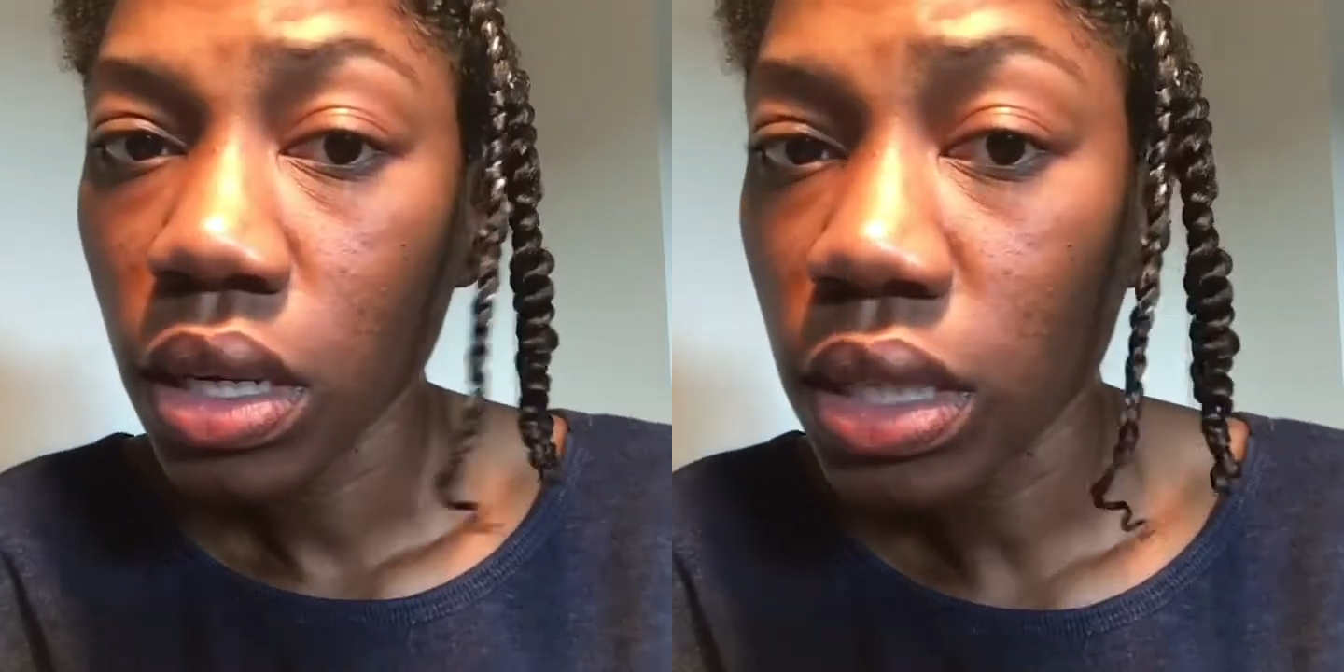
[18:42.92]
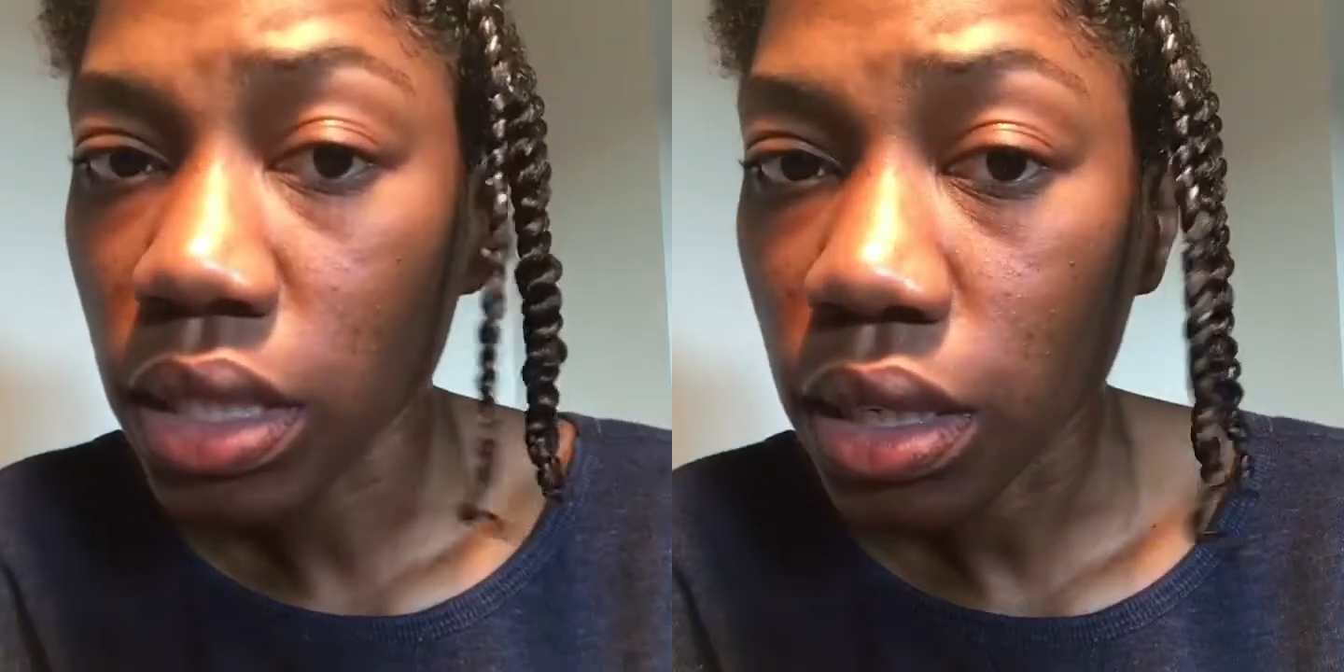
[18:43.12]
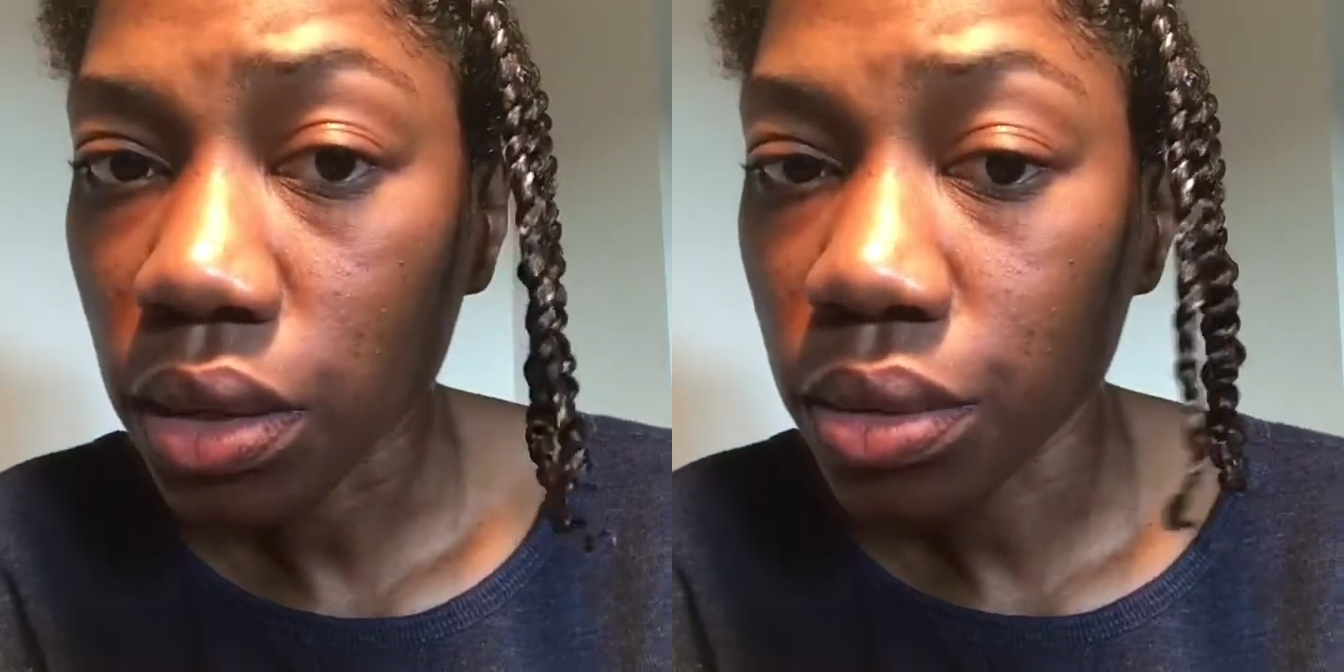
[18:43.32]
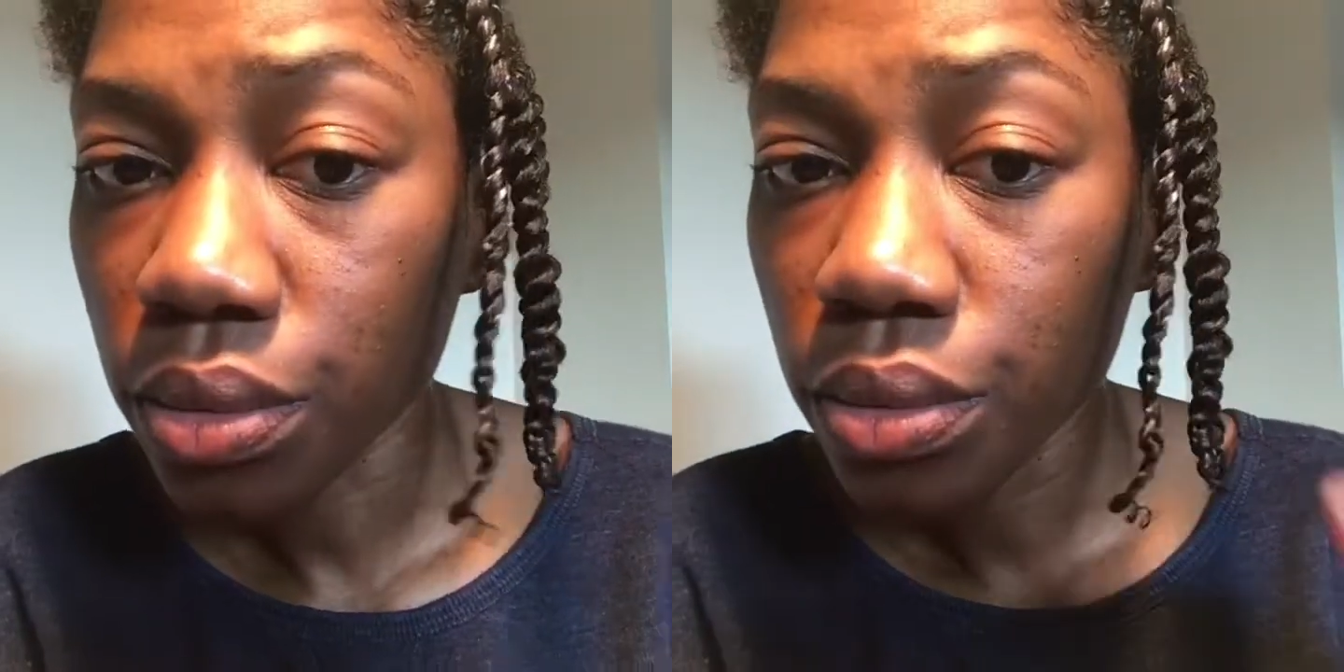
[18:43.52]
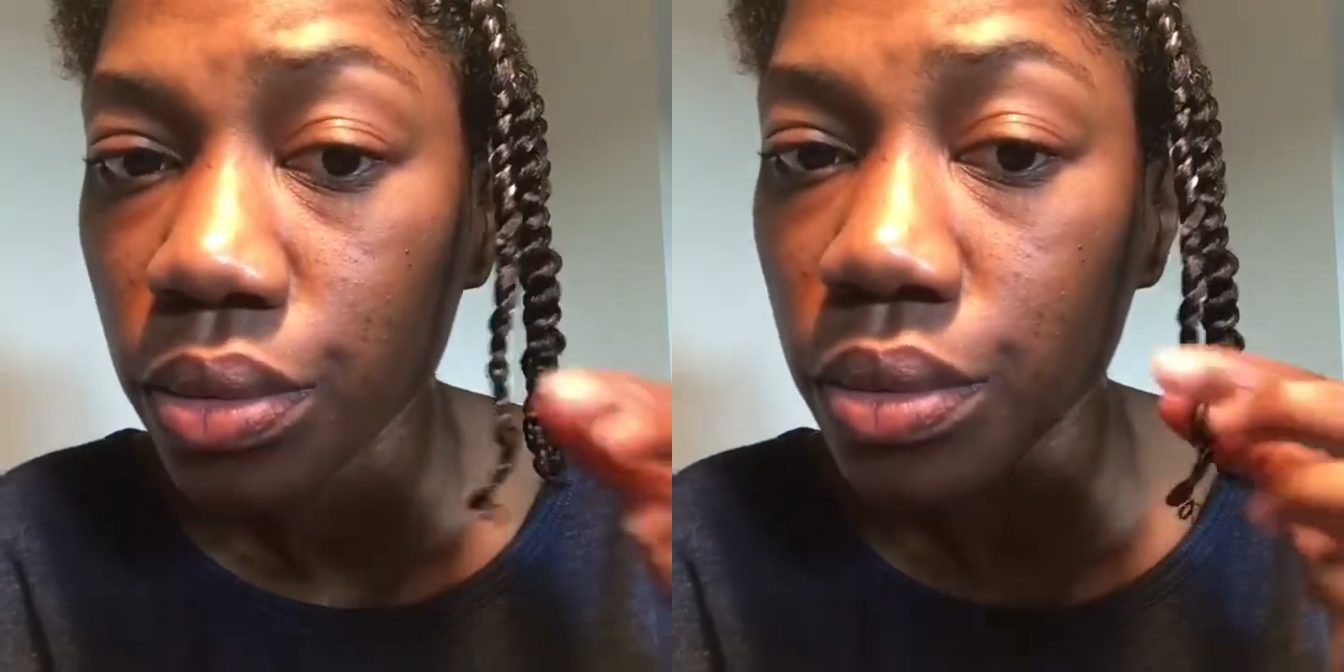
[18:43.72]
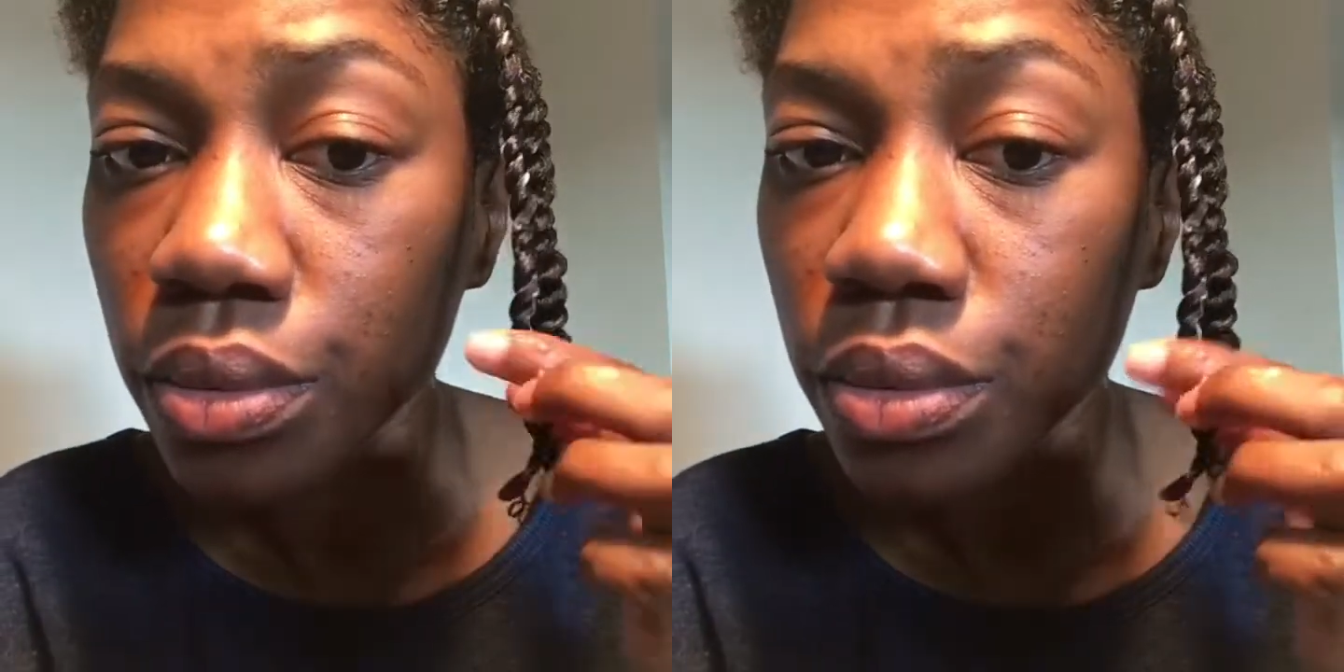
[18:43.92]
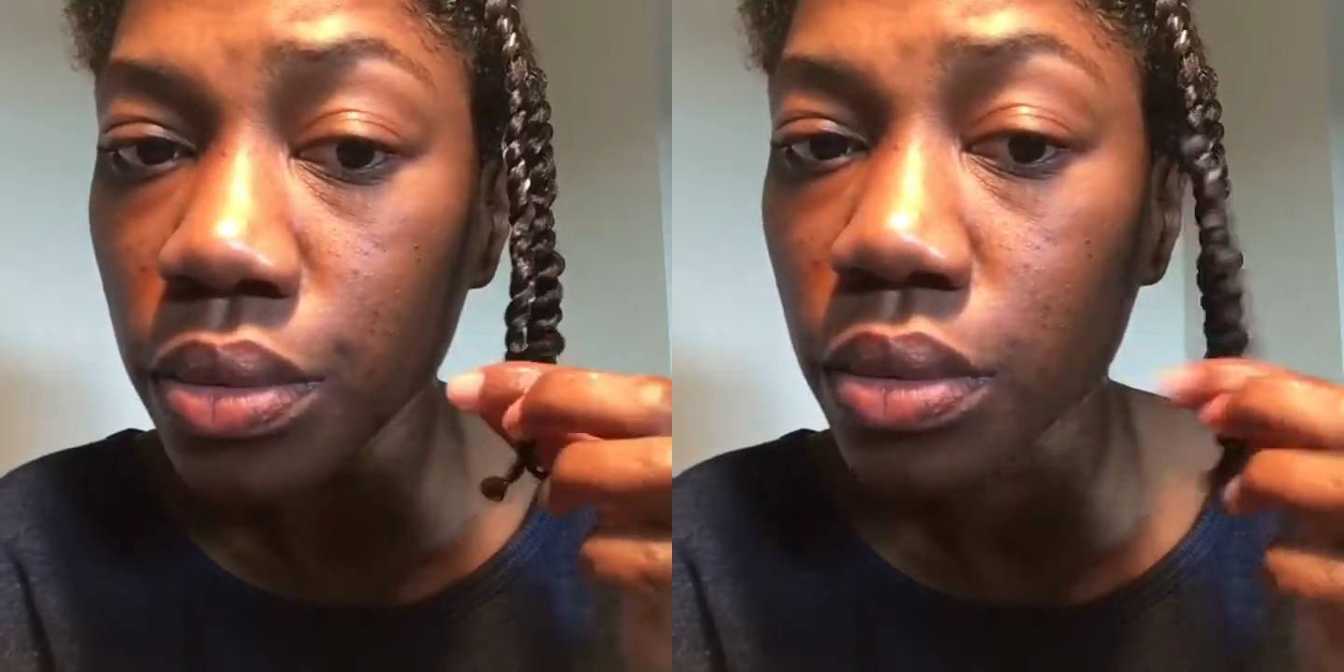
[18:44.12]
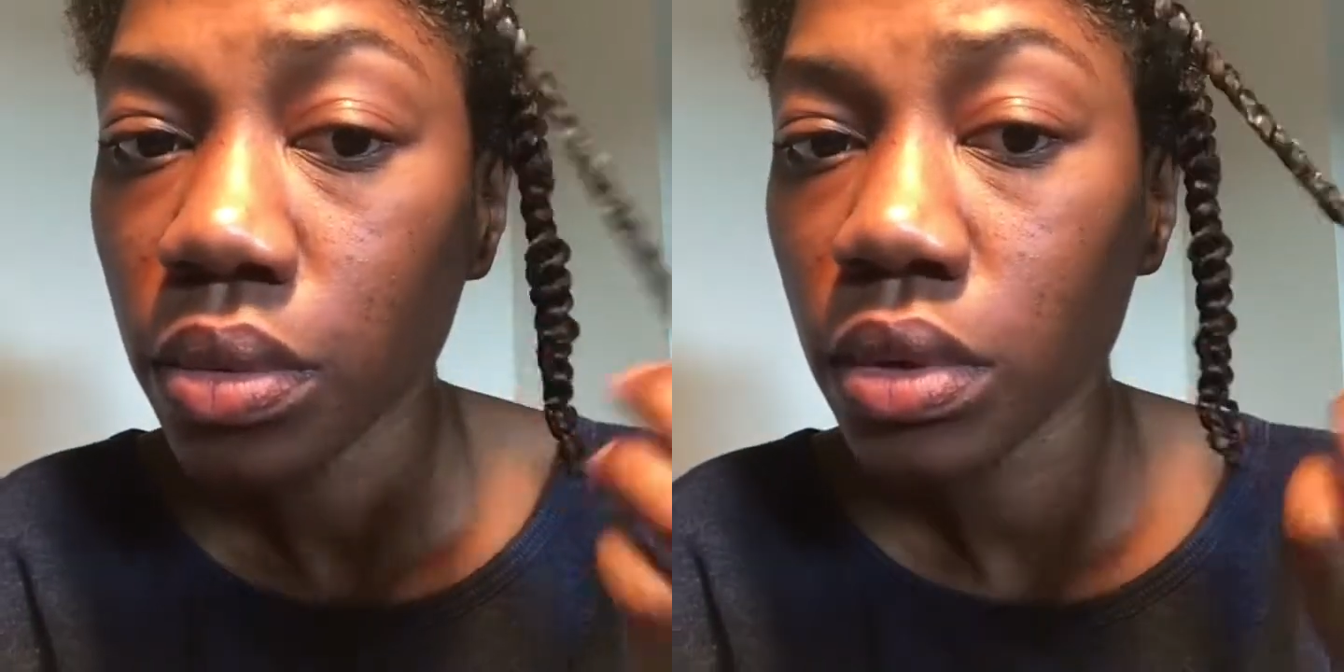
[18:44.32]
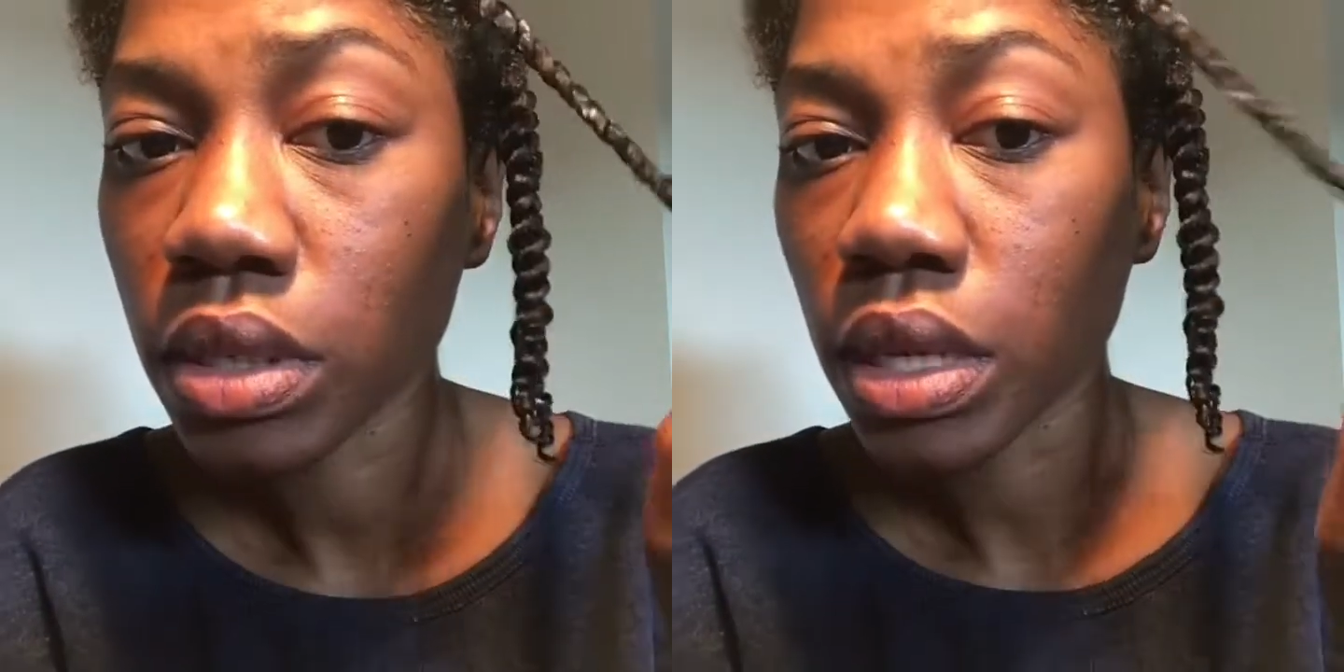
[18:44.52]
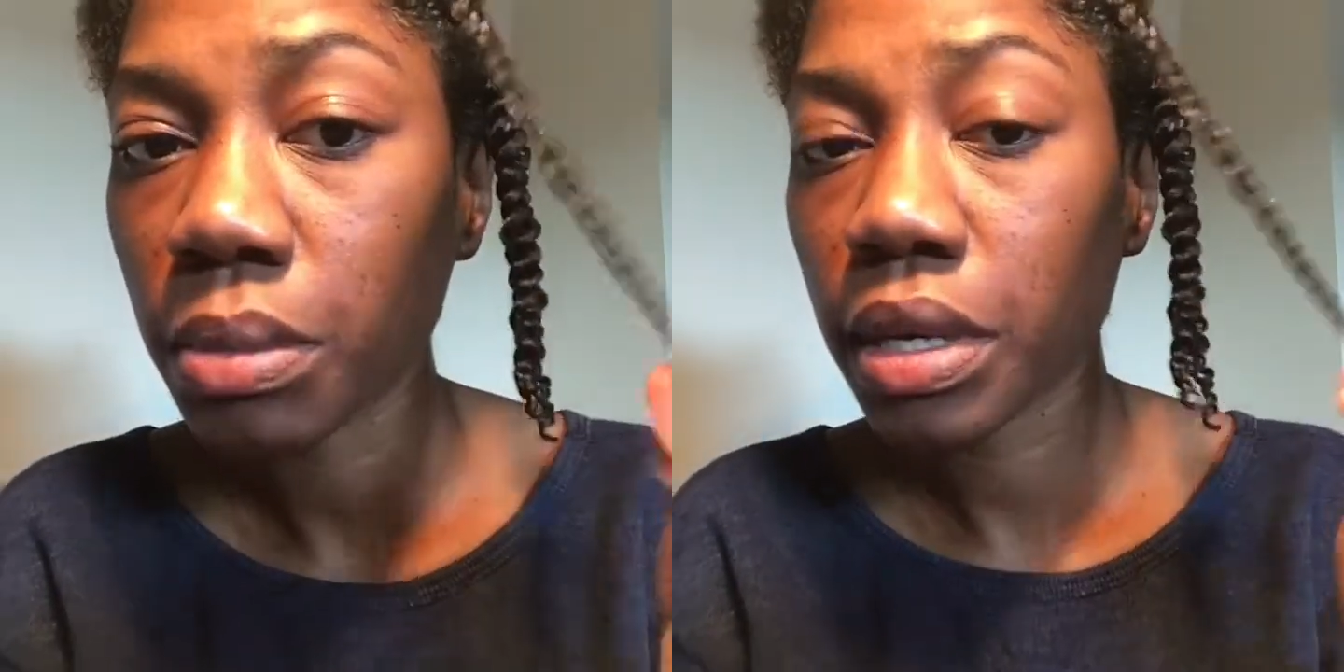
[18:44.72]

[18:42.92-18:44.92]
And so, same